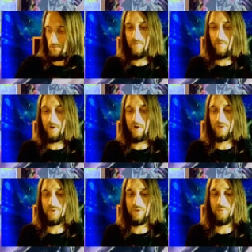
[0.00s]
The only cards
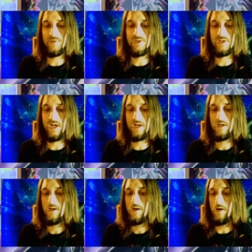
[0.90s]
we could really set
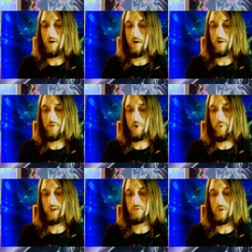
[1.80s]
are another
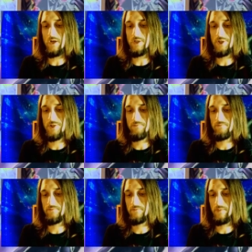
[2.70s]
quick launch,
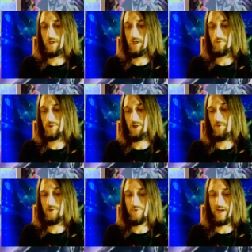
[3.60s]
Return of
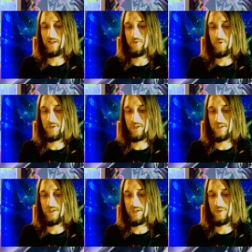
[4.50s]
the Dragon Lords, I
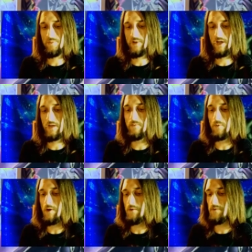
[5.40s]
guess not too bad,
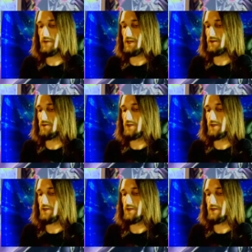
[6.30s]
Warthau.